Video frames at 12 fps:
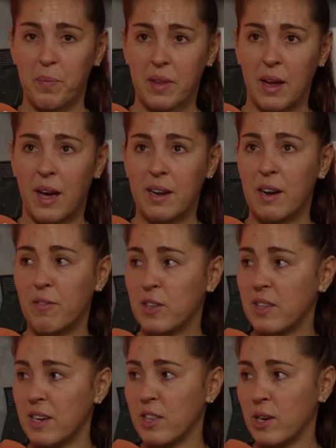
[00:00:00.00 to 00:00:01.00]
I'd love to
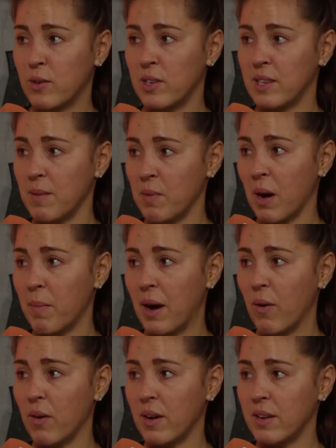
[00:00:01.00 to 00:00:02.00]
see a Chelsea team come
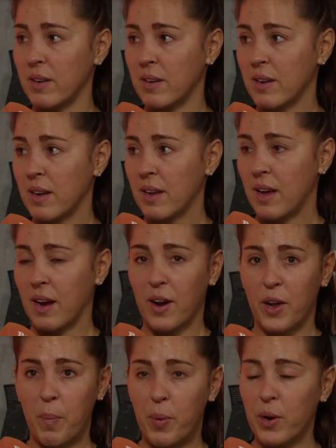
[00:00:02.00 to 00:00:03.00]
out and
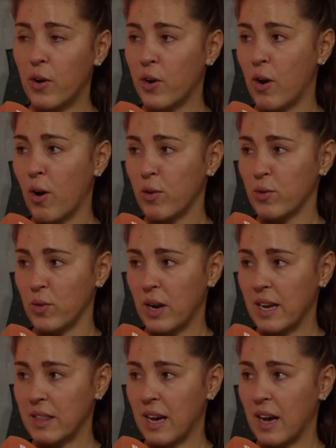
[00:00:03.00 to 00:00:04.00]
kind of put it on Arsenal
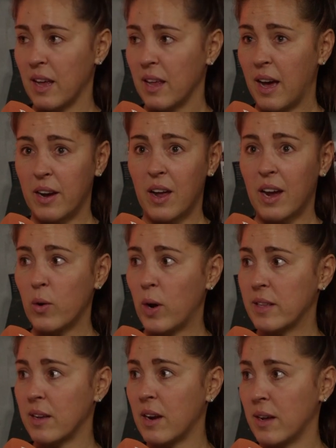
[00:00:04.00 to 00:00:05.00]
like that. And
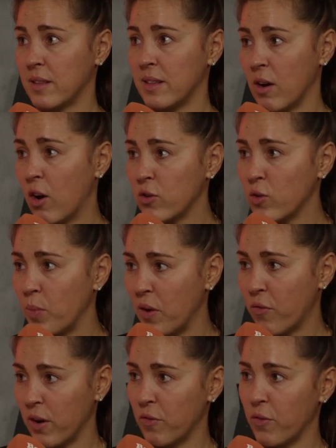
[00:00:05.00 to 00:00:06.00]
likewise, I'd like to see Arsenal be
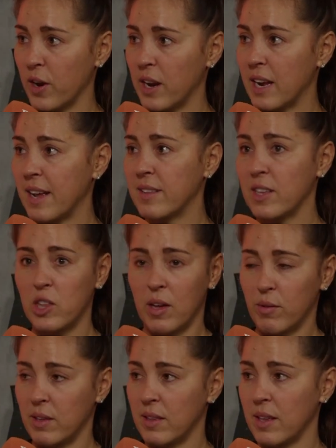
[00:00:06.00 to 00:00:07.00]
front-footed against a
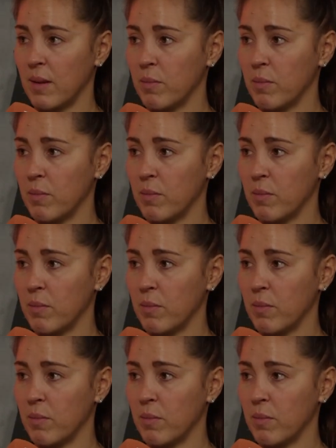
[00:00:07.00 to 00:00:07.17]
Chelsea team.